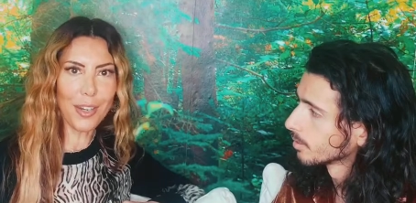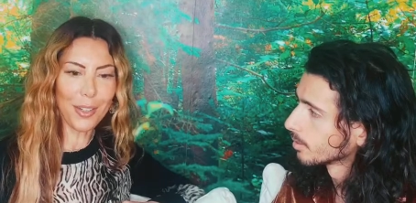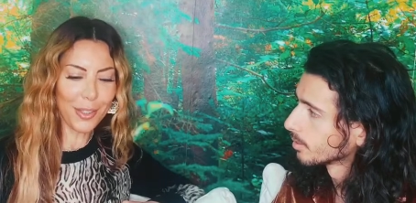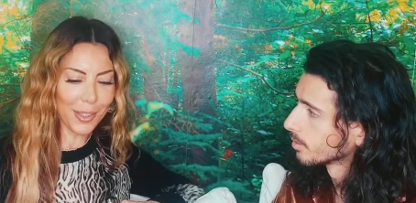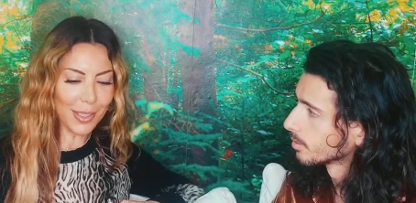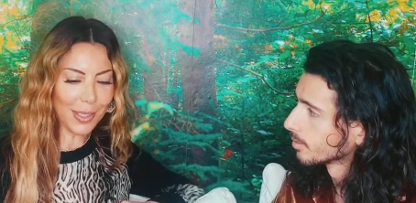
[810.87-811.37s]
Speaker 1: all
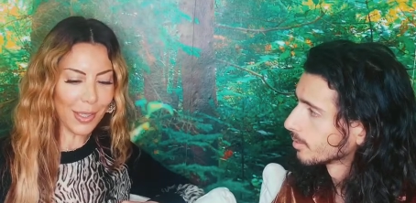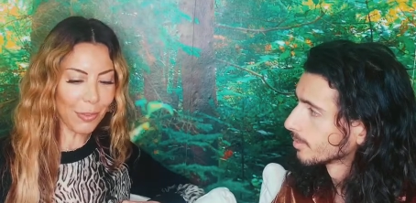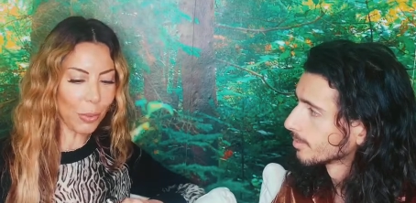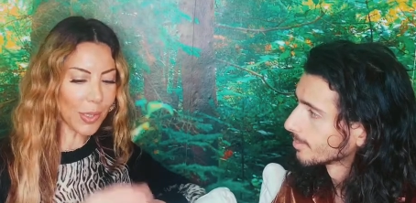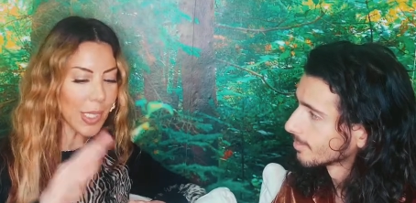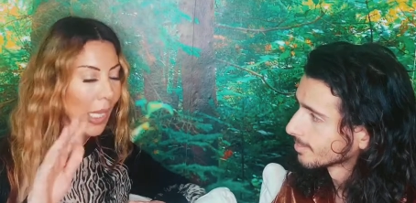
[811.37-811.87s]
this stuff. Well,
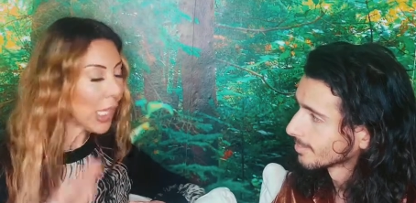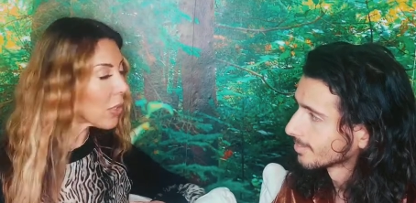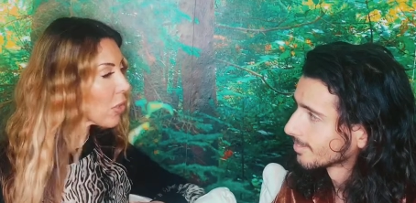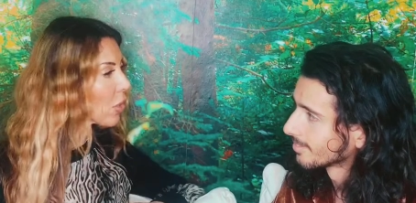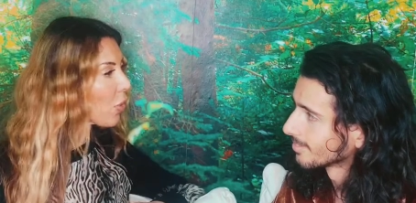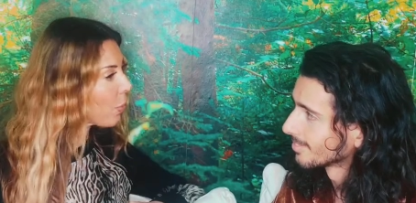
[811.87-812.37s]
thank you
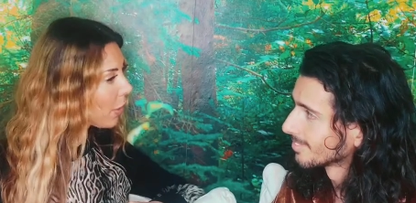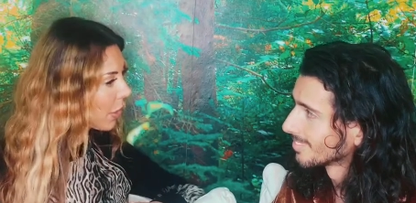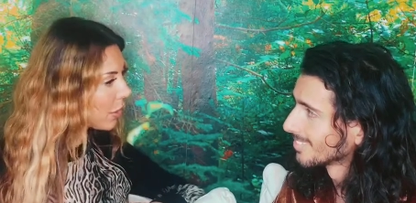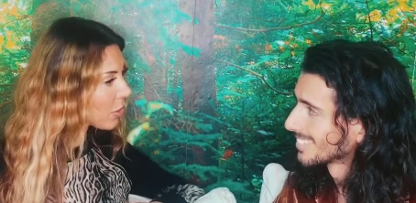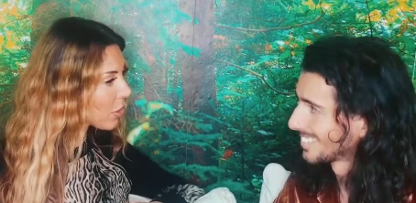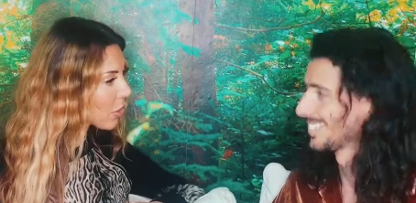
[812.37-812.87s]
so
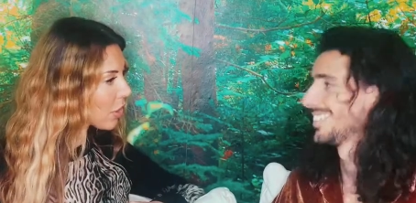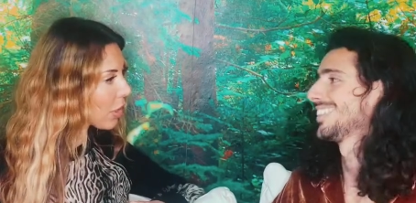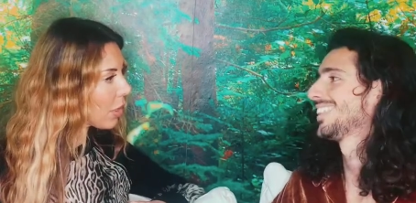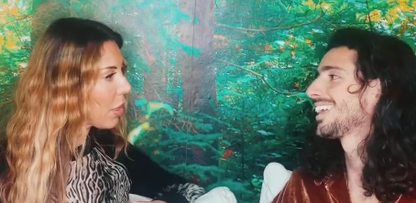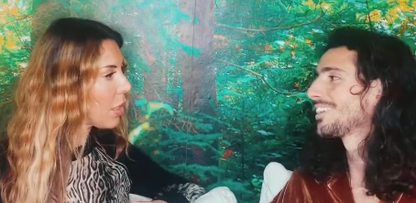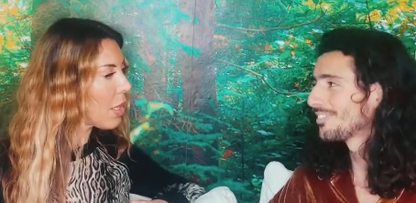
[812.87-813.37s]
much.
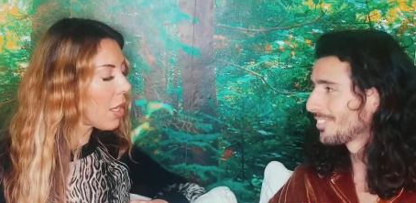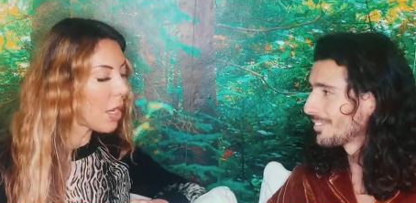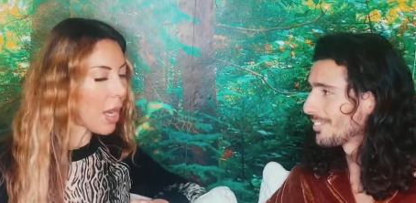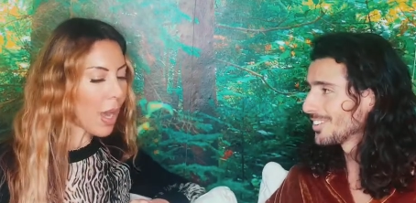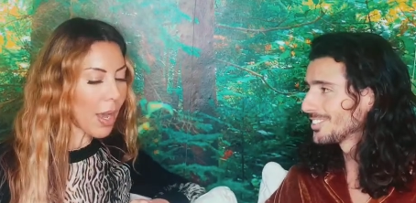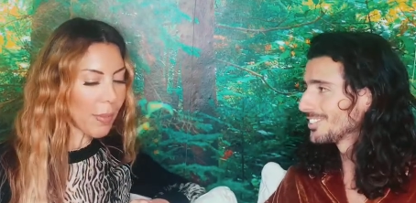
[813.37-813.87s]
Speaker 2: Thank you very much.
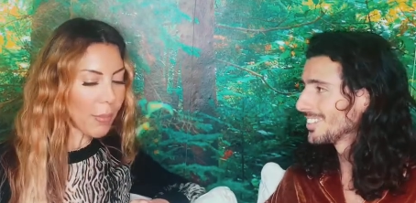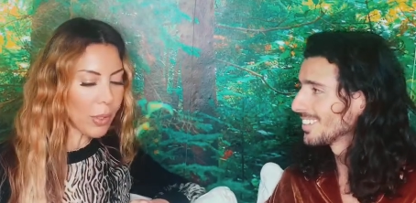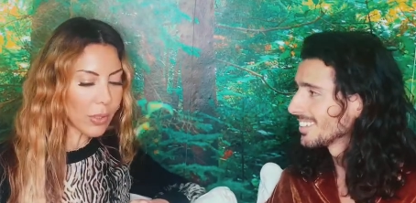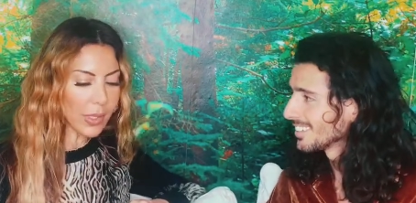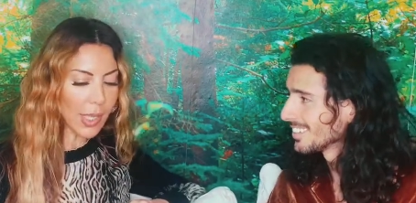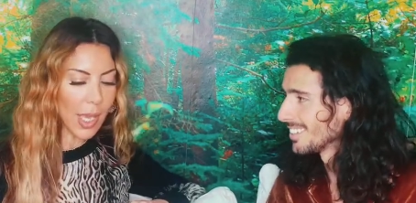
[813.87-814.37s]
Um,
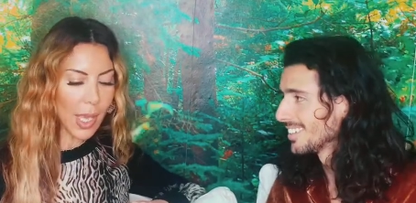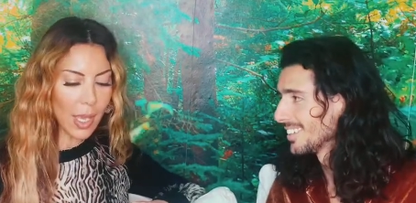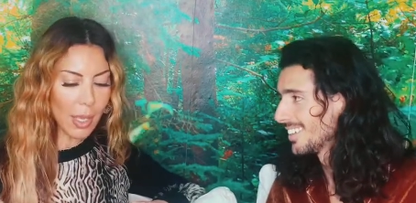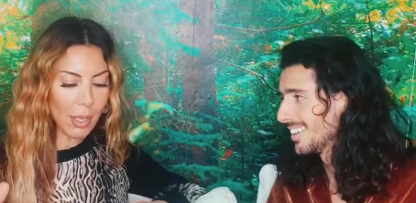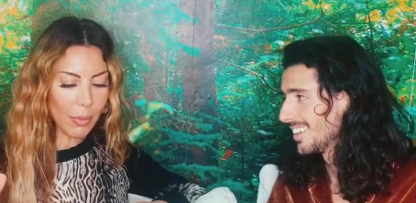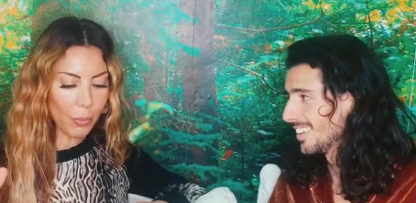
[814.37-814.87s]

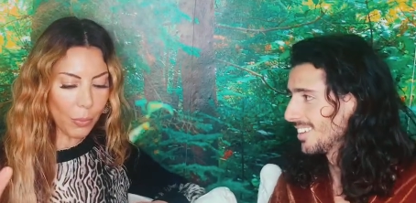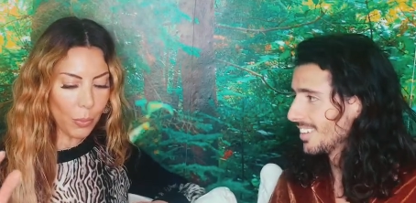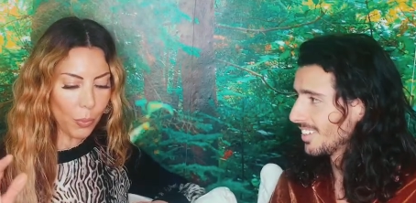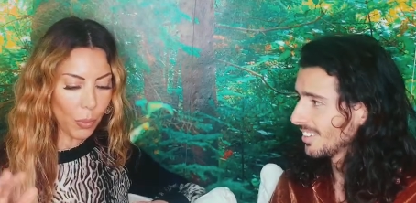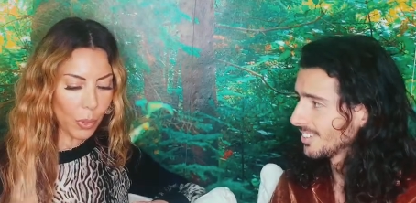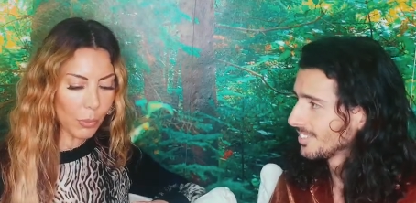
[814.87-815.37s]
Speaker 1: Jose
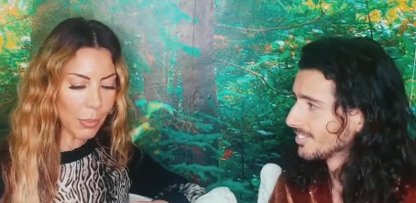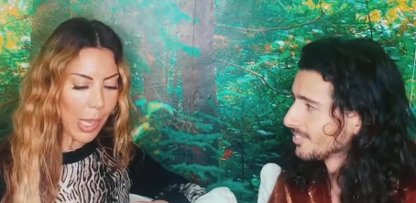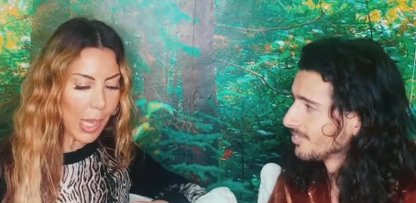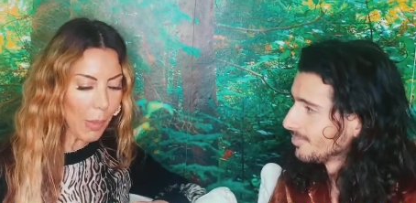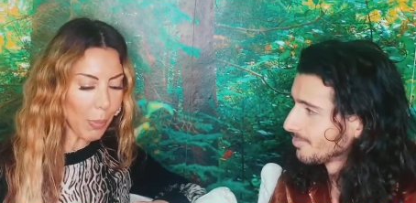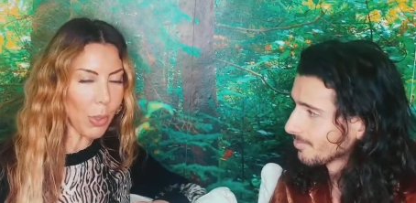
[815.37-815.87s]
will
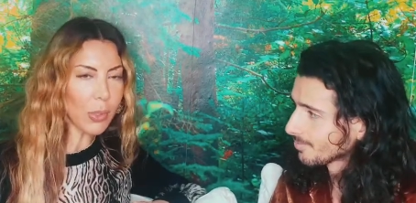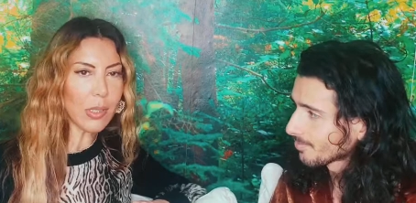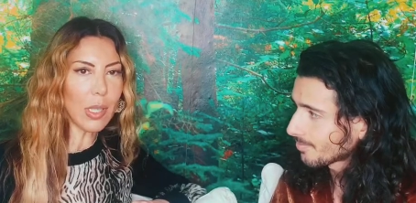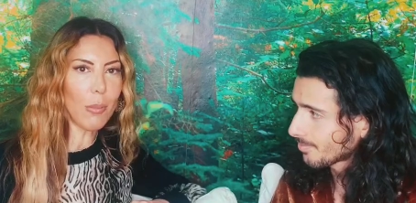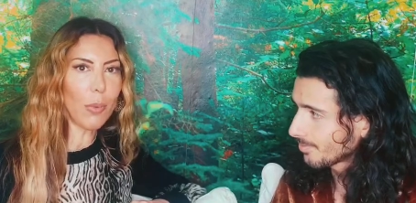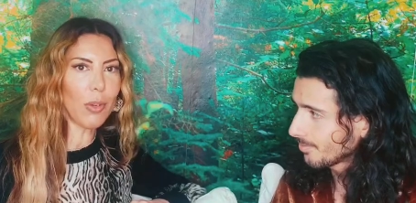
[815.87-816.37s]
be
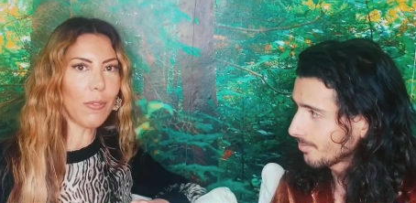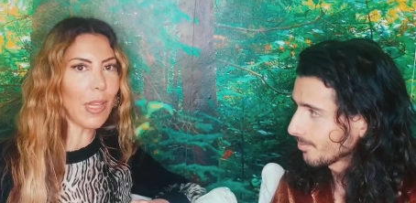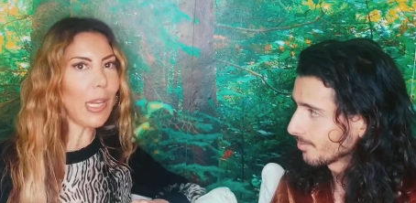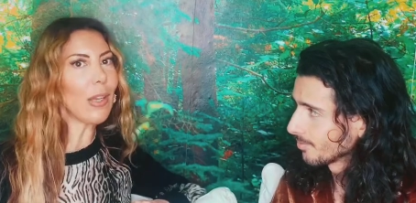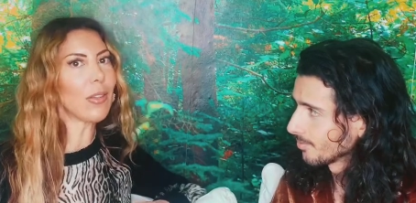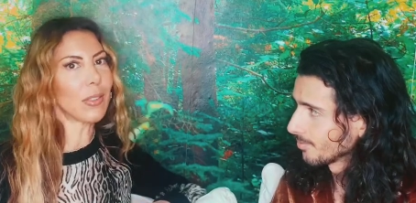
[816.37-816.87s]
posting more
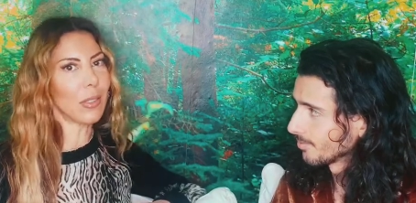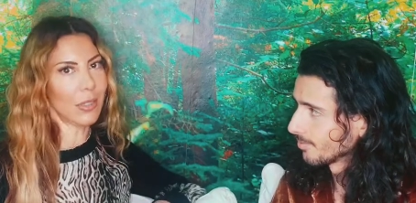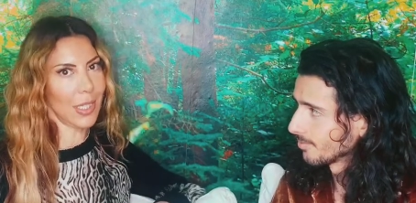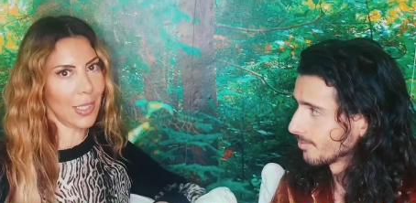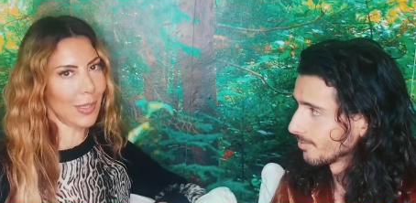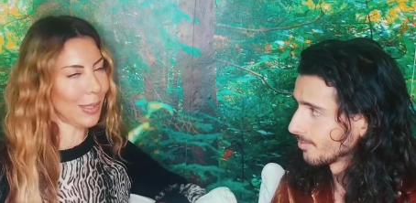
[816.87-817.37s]
videos on
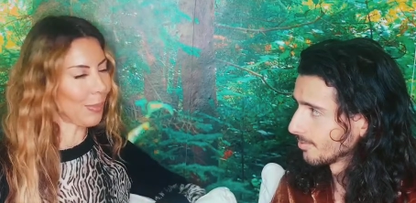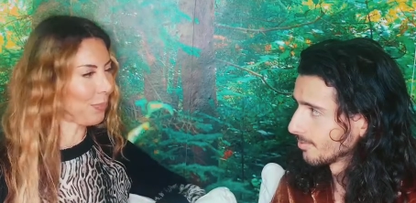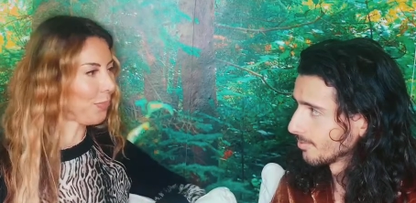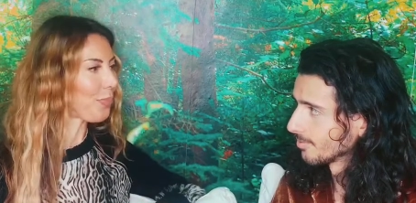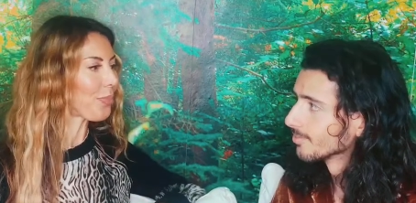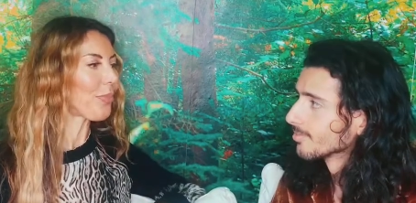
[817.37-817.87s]
this
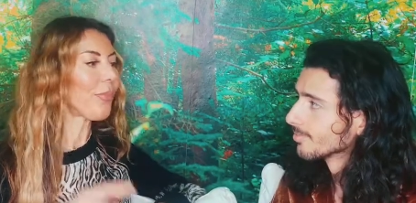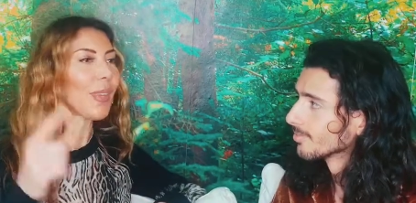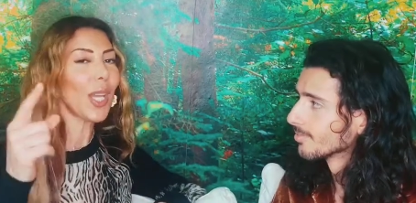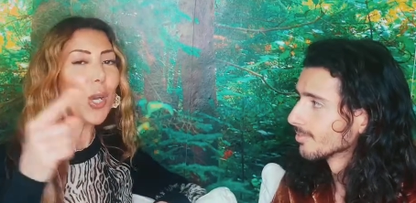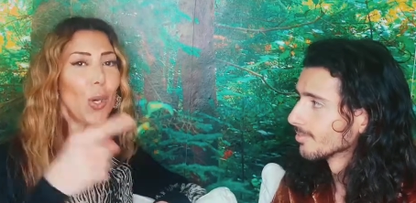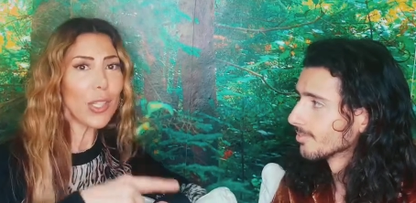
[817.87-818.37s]

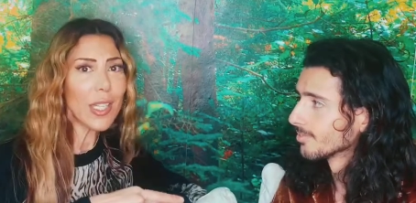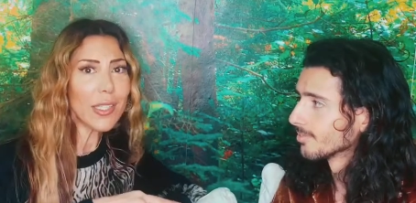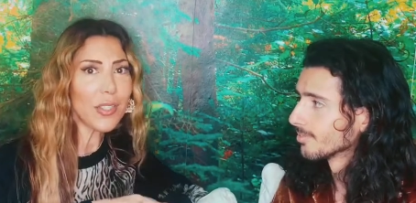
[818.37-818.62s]
on his